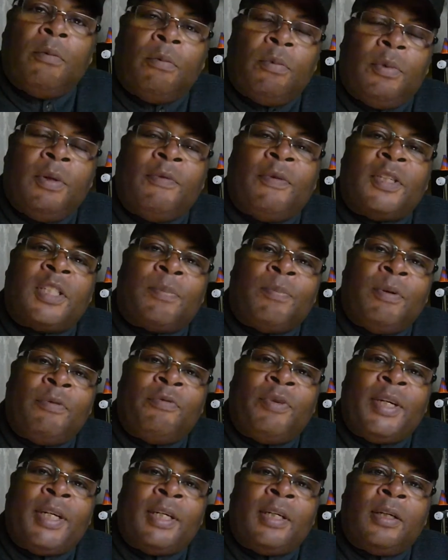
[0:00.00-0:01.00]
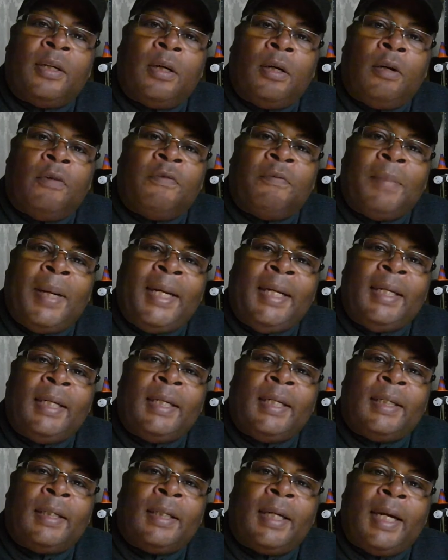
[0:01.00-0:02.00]
with a smattering of
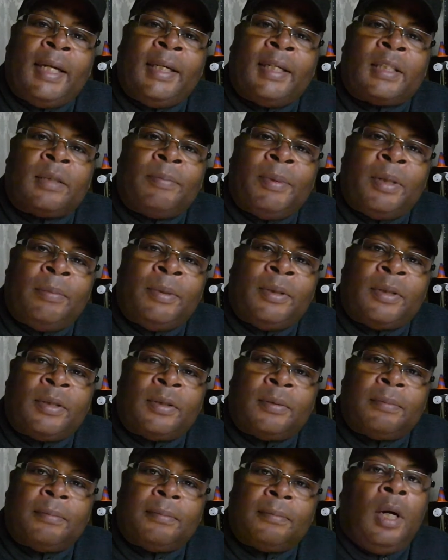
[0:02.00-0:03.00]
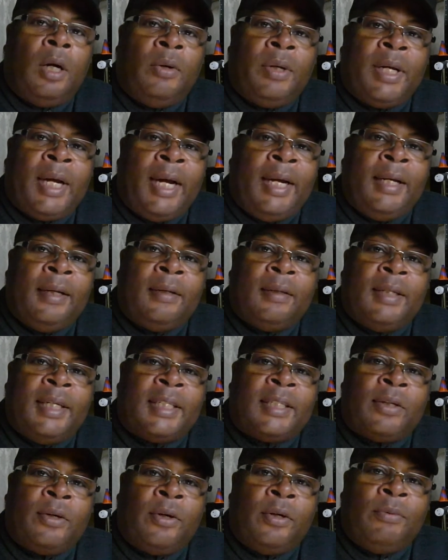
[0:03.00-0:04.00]
making and experiments. Okay,
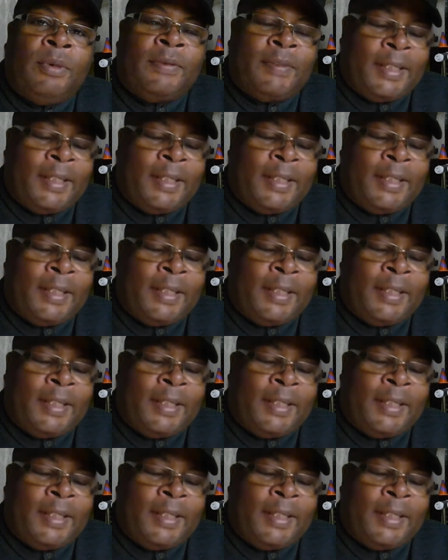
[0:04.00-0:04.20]
let's go on with